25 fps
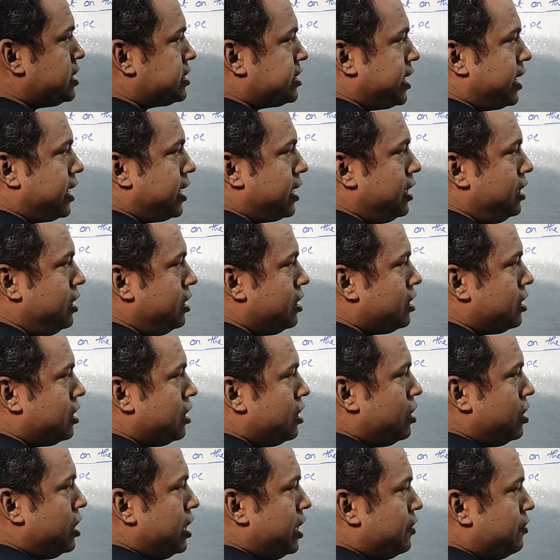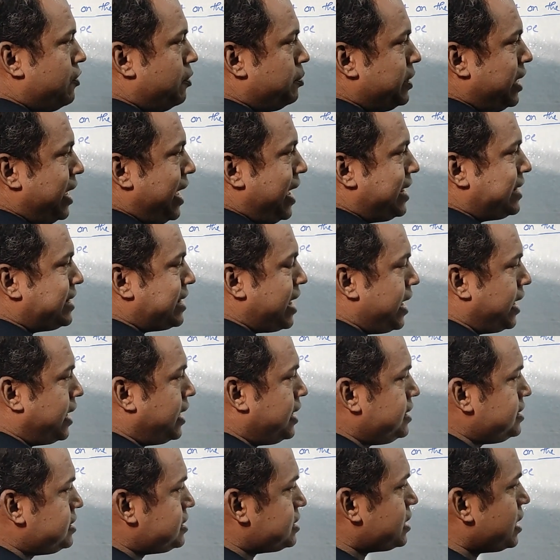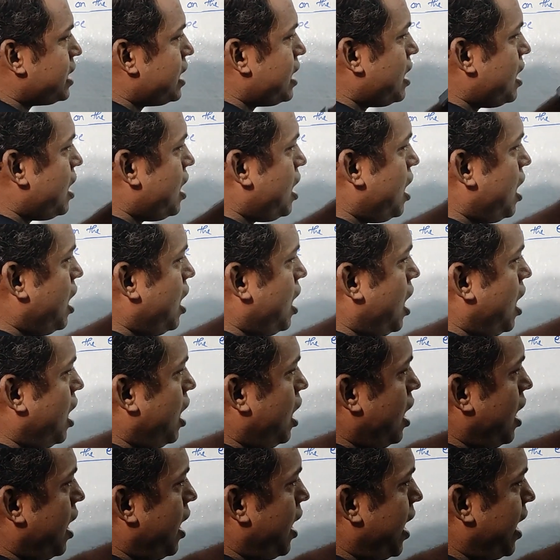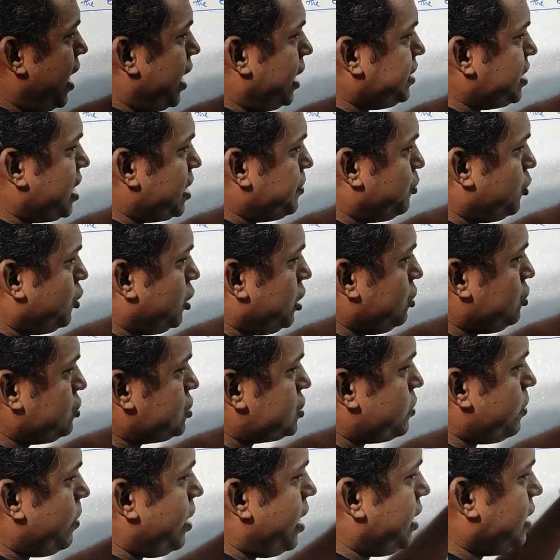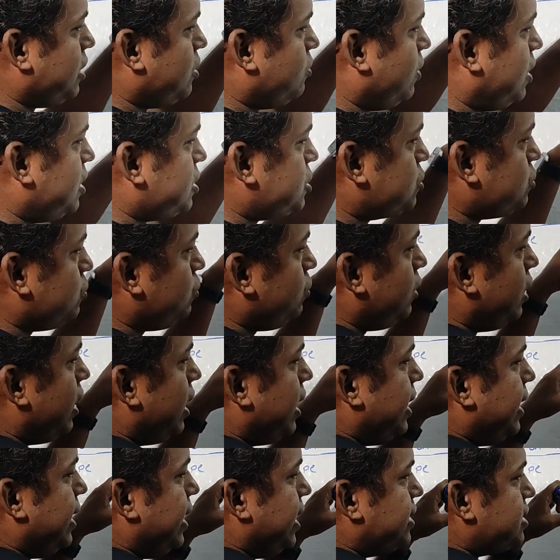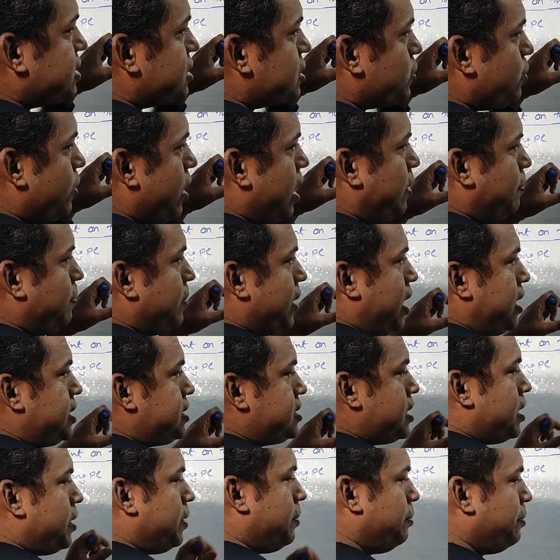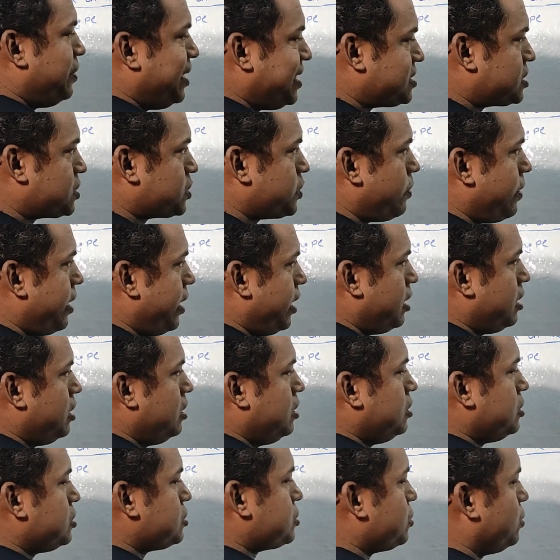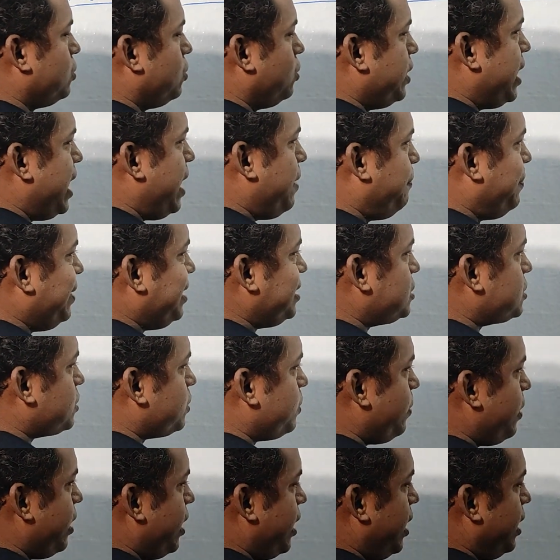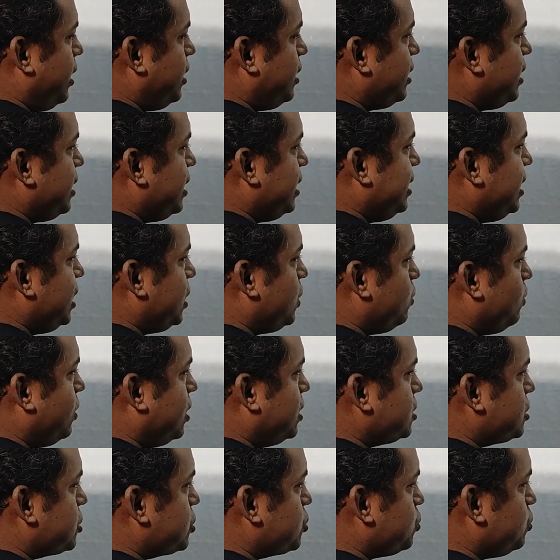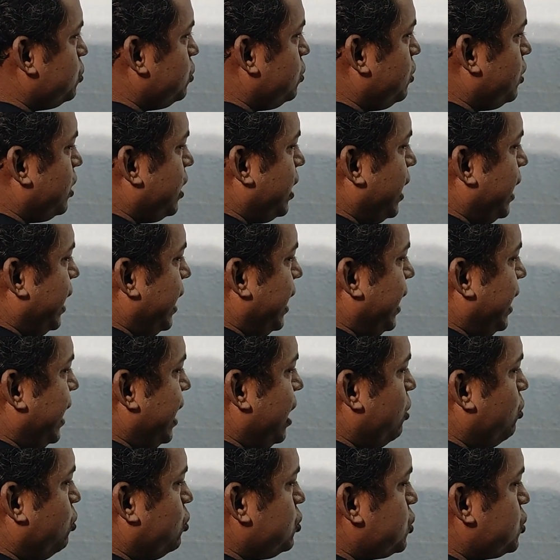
triangle. From the triangles, hypotenuse square equals to length square plus breadth square. So AP square equals to AO